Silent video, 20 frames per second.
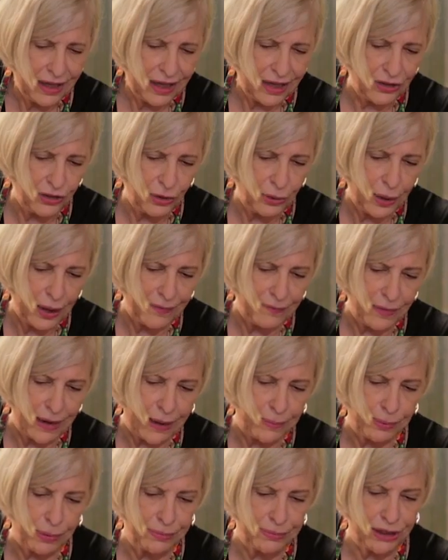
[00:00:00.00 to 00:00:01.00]
and you have my
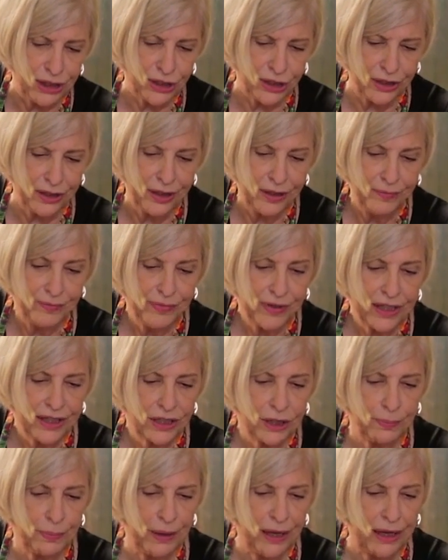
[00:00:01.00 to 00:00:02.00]
permission
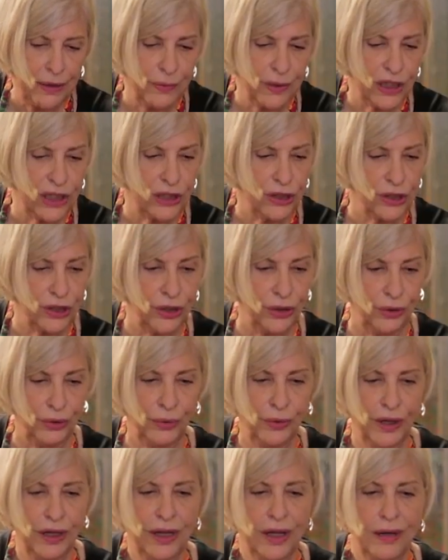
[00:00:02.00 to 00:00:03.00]
to play with it too.
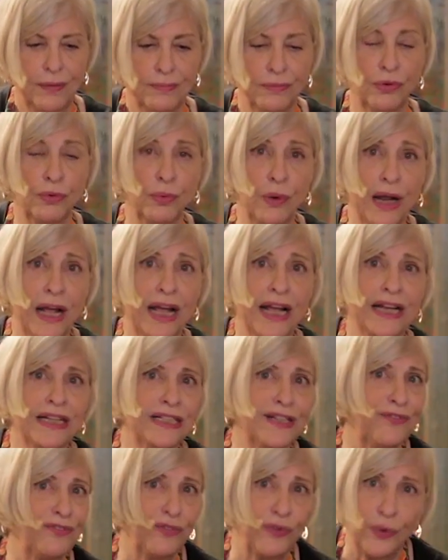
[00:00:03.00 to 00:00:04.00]

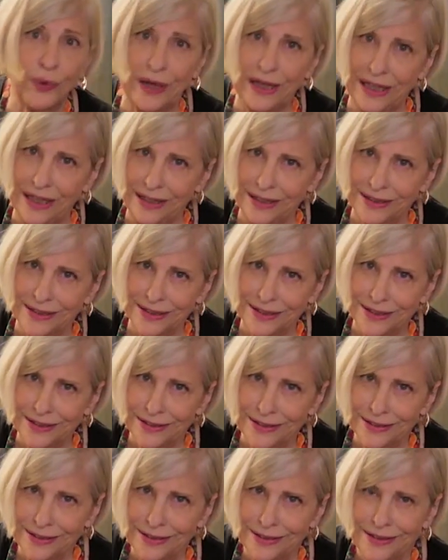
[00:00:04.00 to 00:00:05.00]
Meringues freeze.
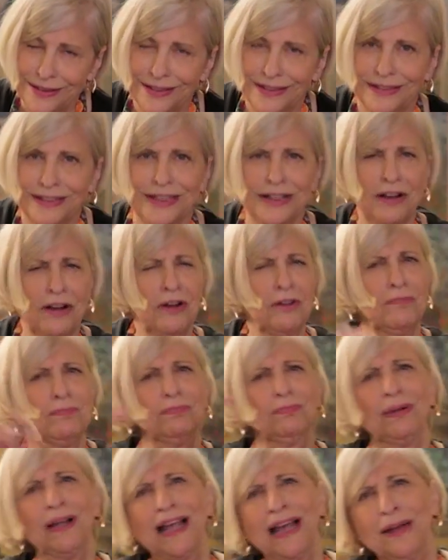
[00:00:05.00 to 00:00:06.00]
So
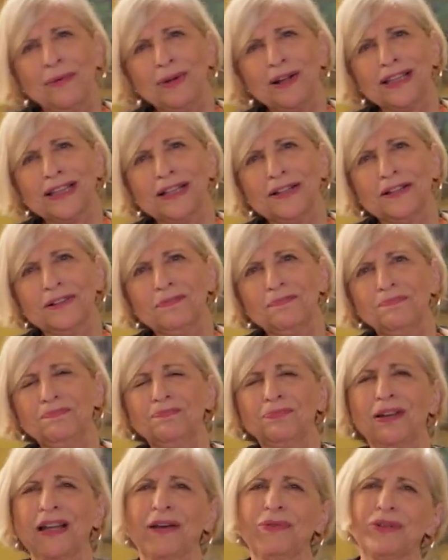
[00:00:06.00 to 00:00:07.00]
play with them,
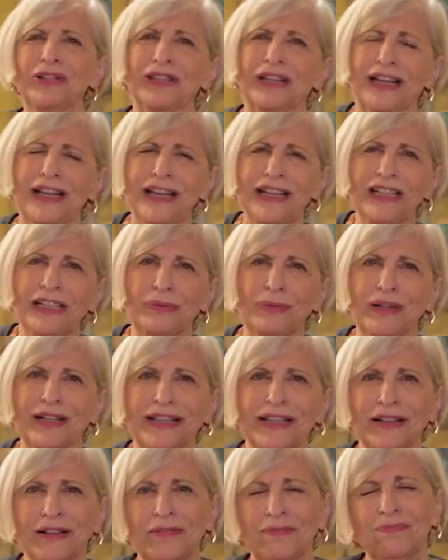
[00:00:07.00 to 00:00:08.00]
play with the kids
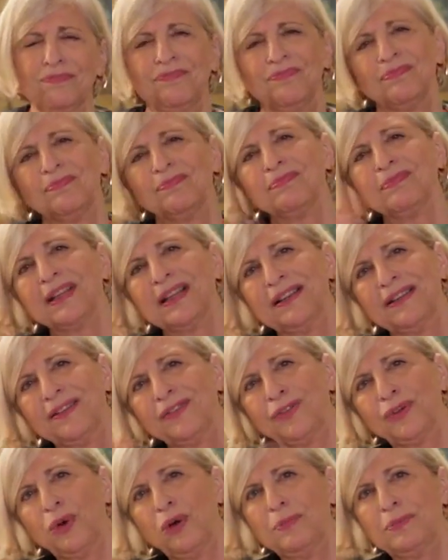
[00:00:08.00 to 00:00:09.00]
with them,
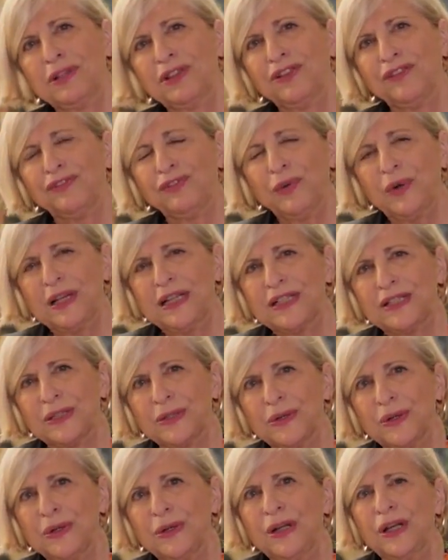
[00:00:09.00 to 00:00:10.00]
throw them in the
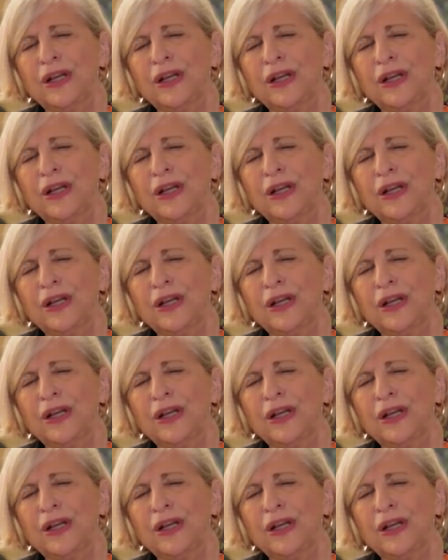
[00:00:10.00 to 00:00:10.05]
freezer.